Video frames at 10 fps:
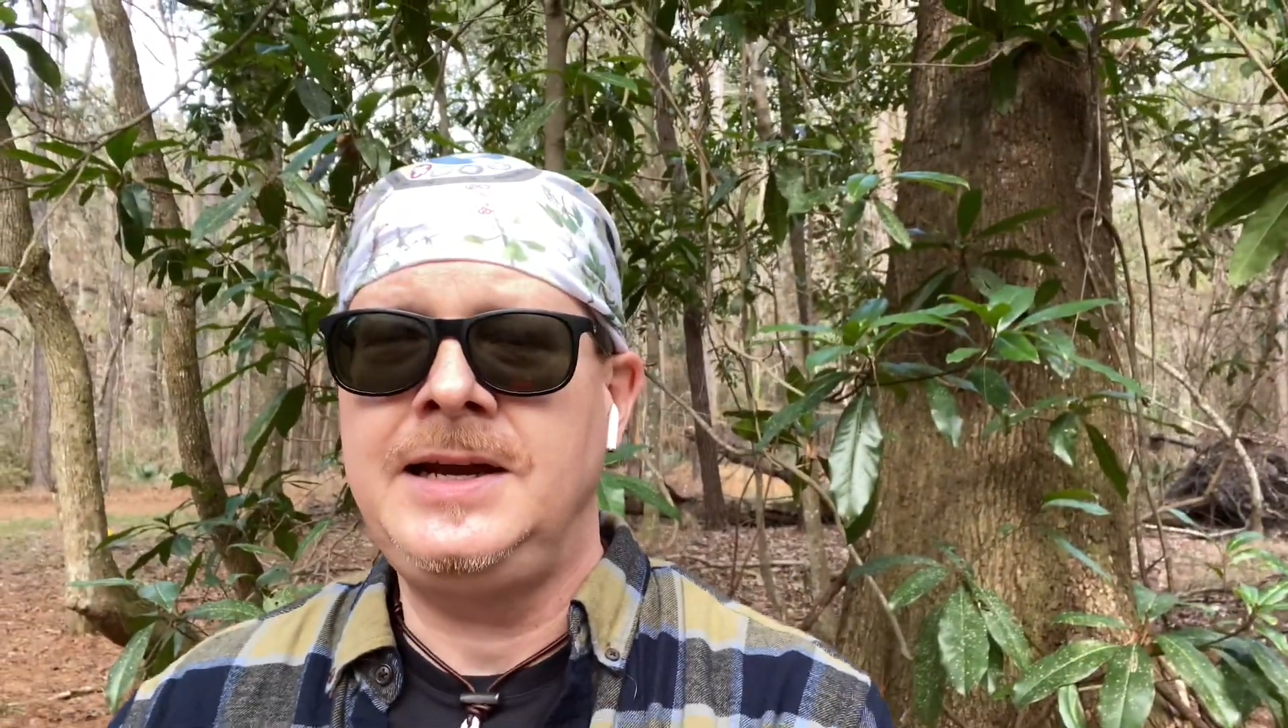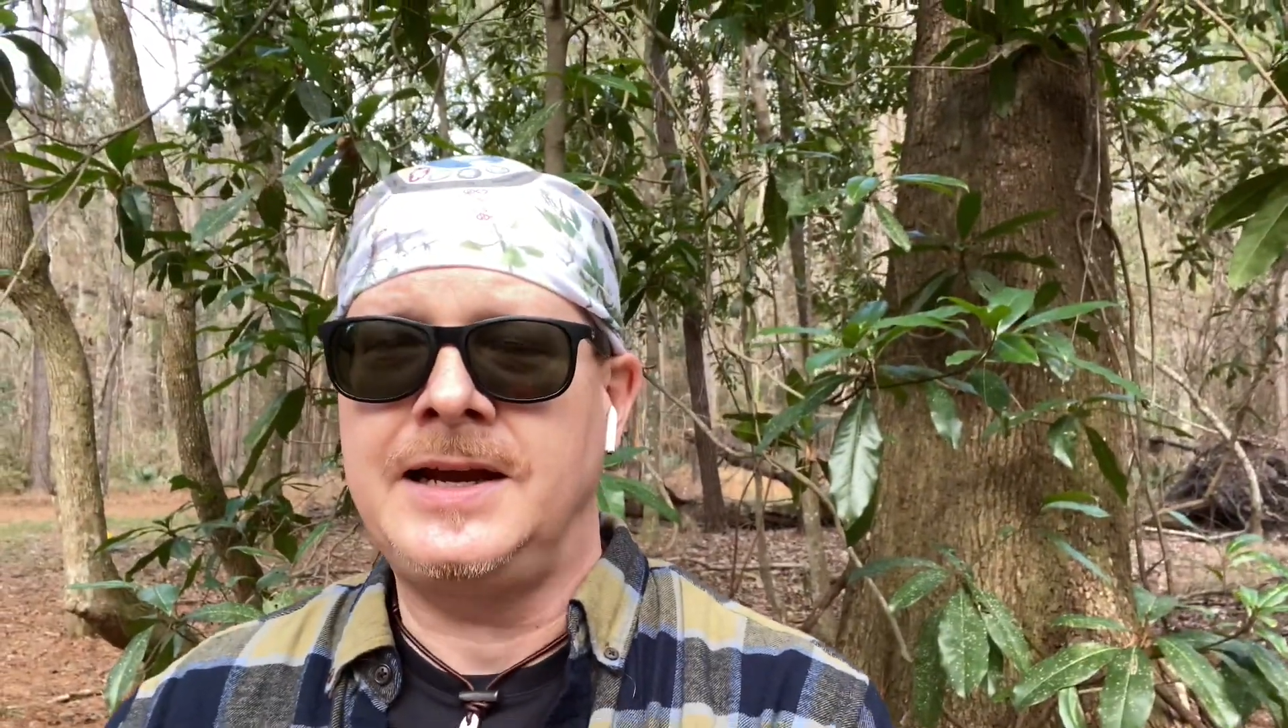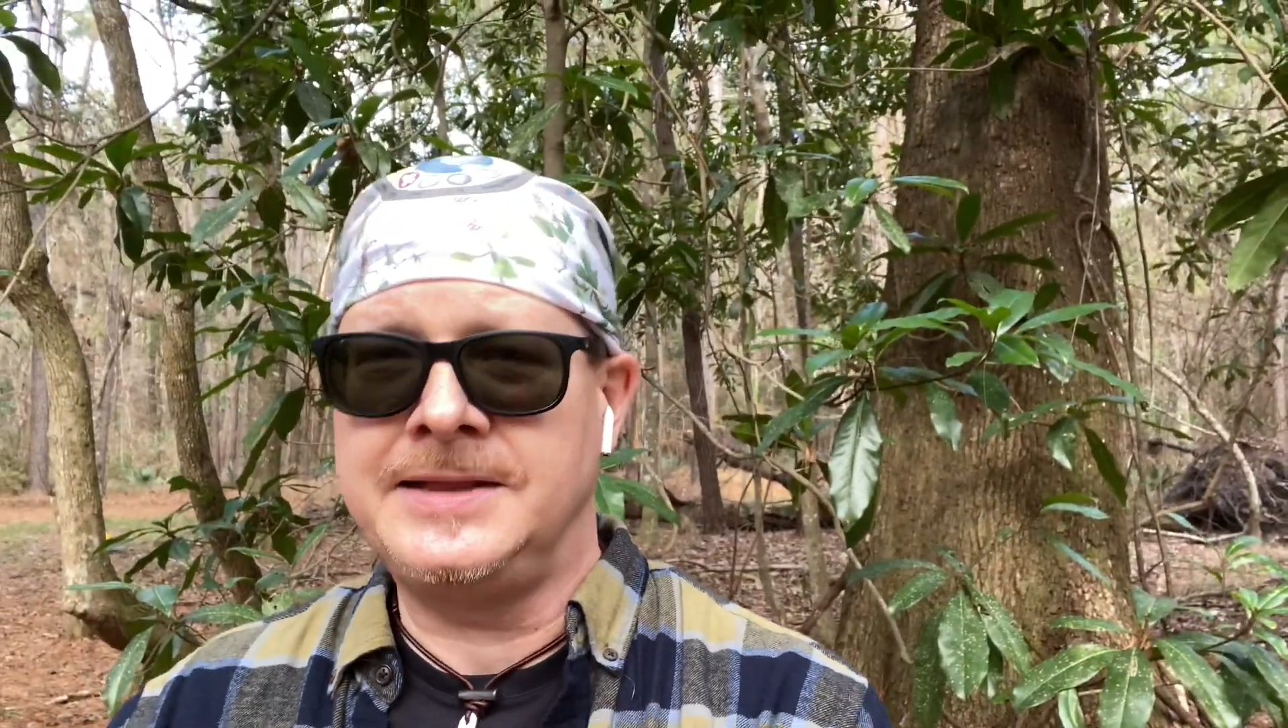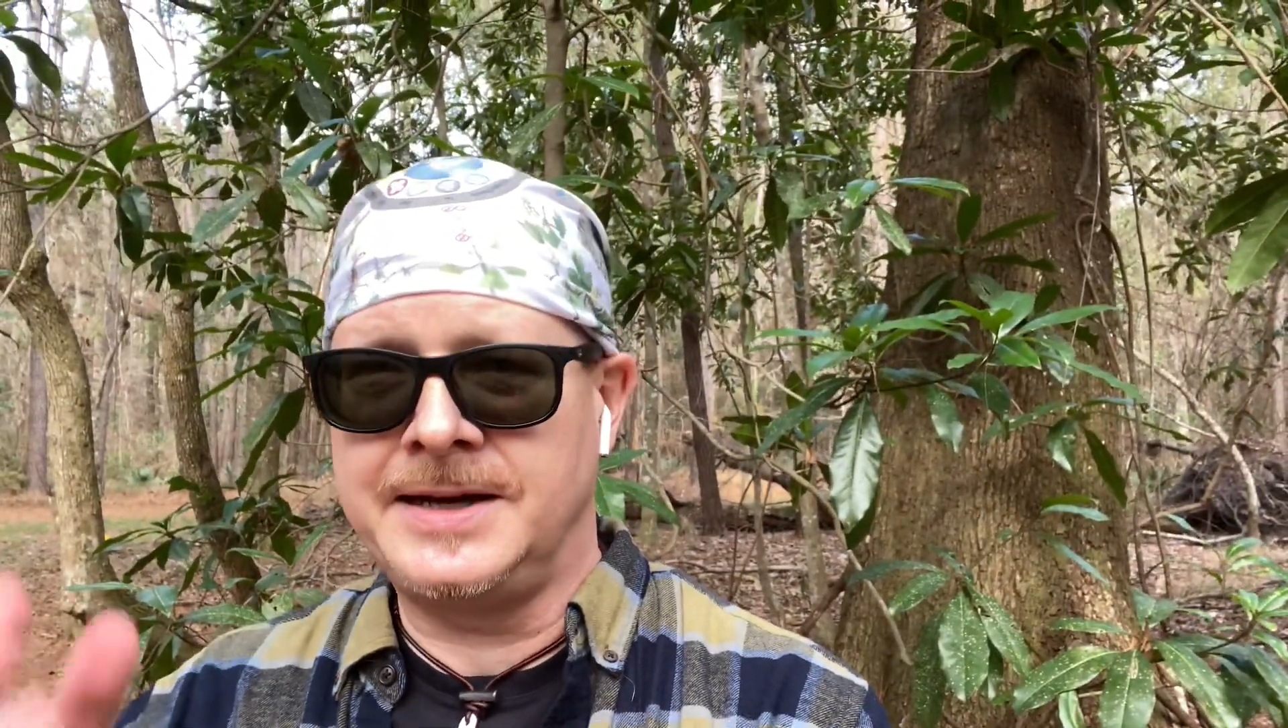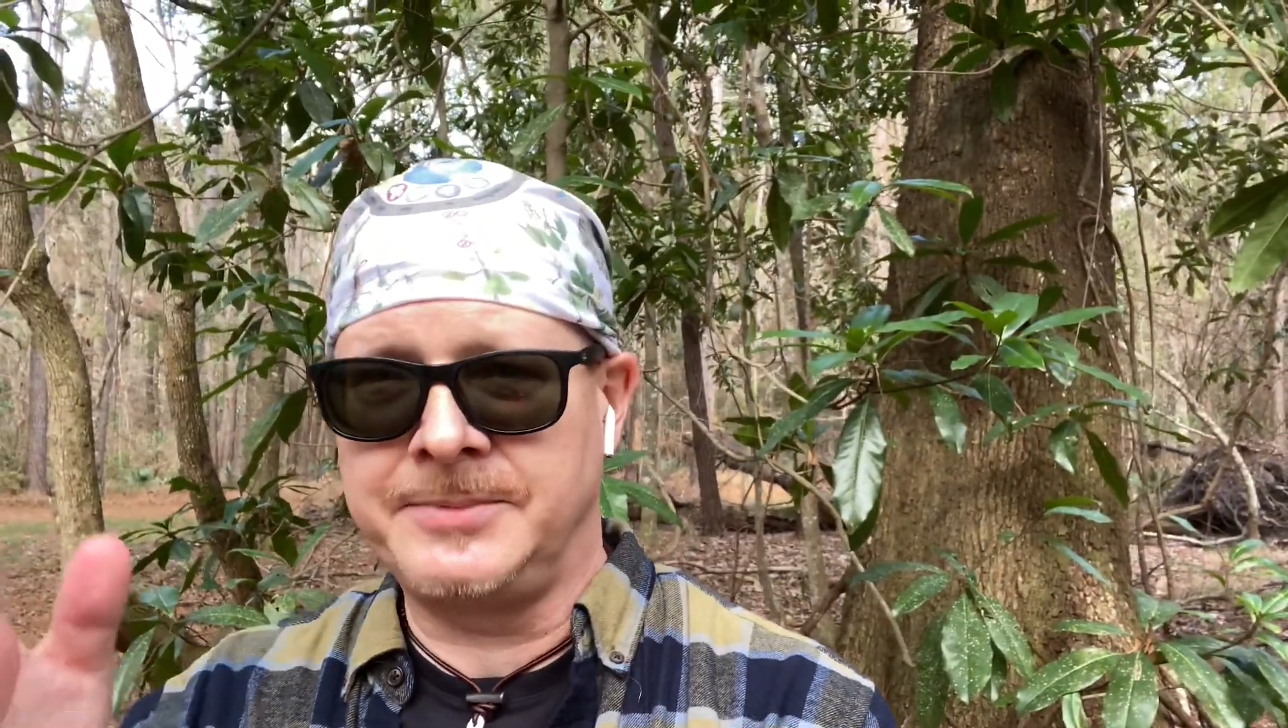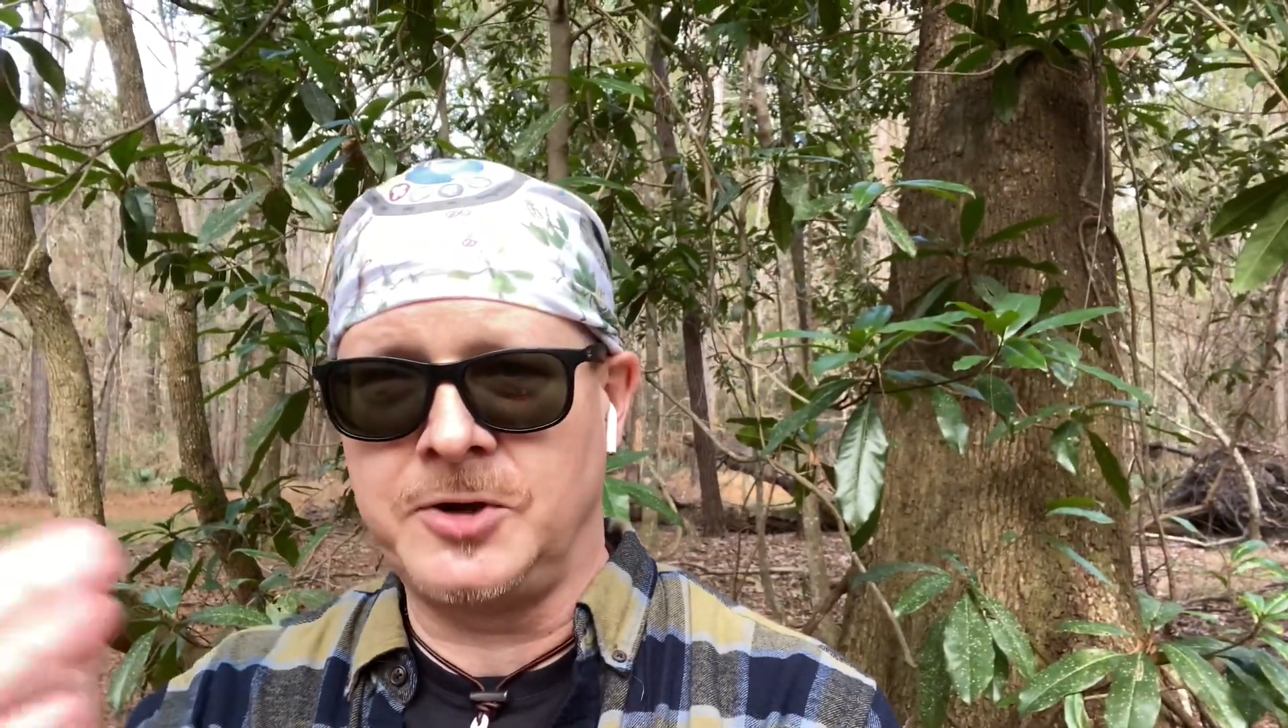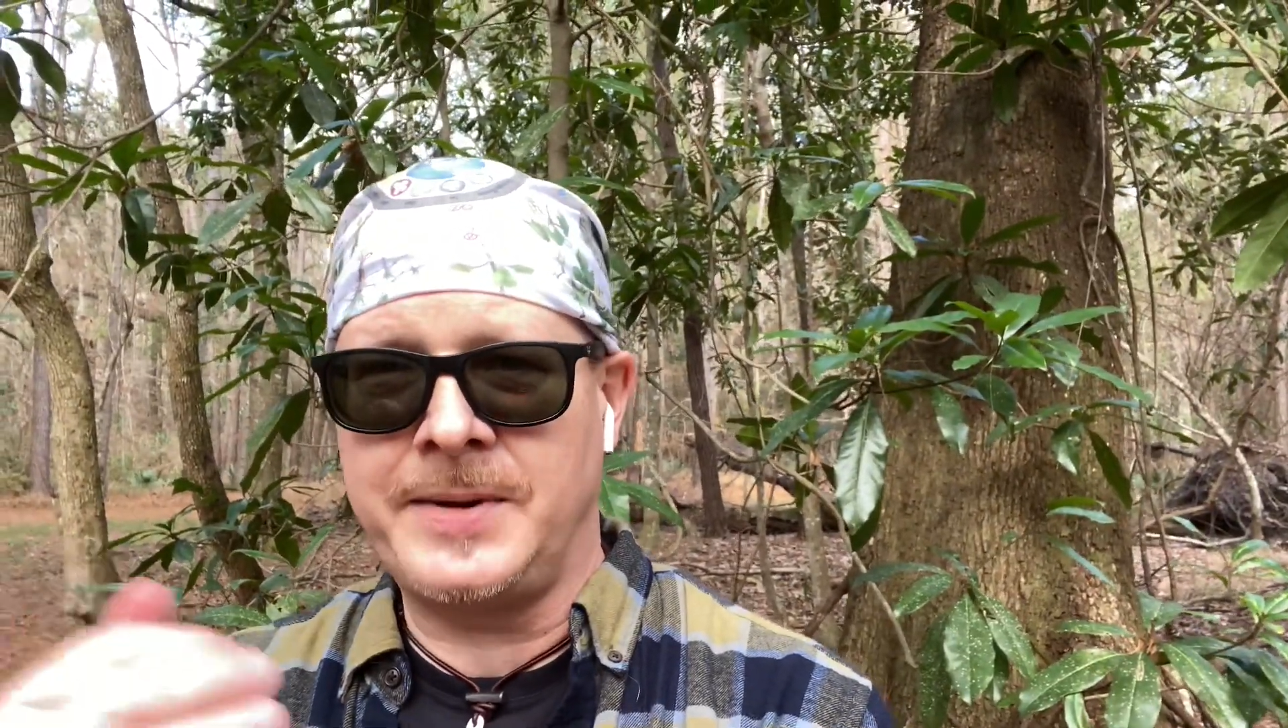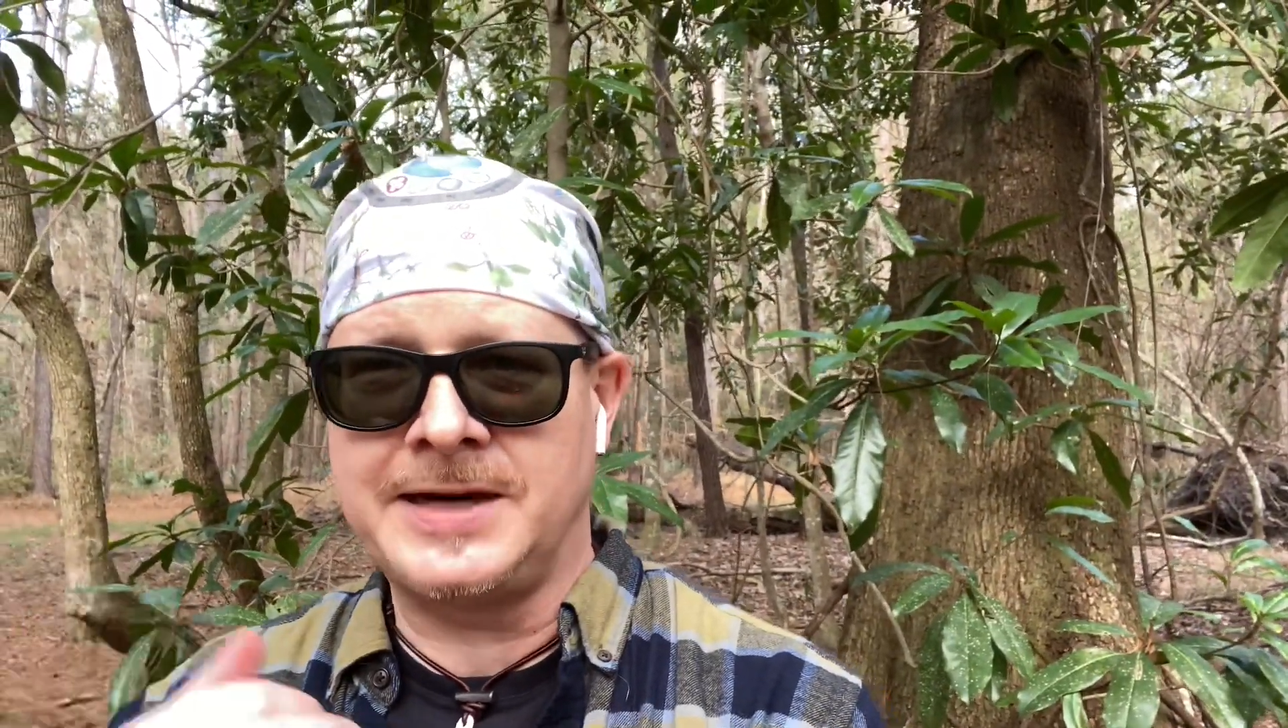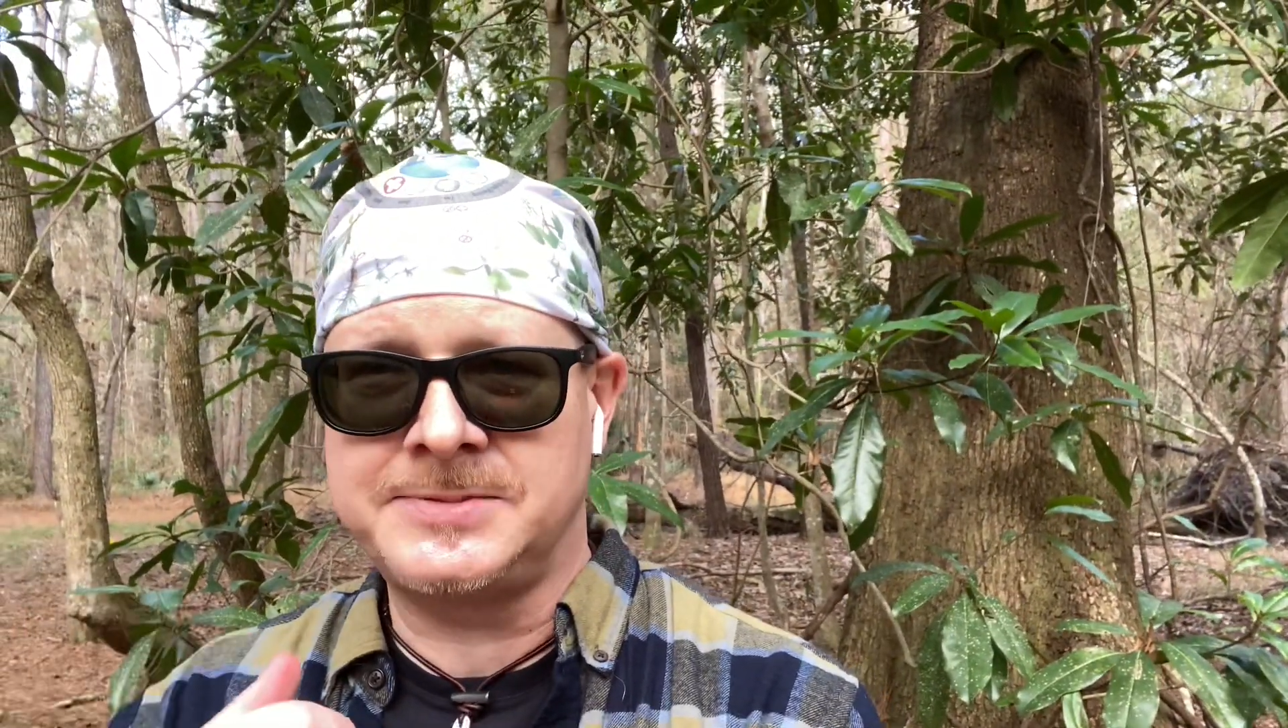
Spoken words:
and then I'm going to go back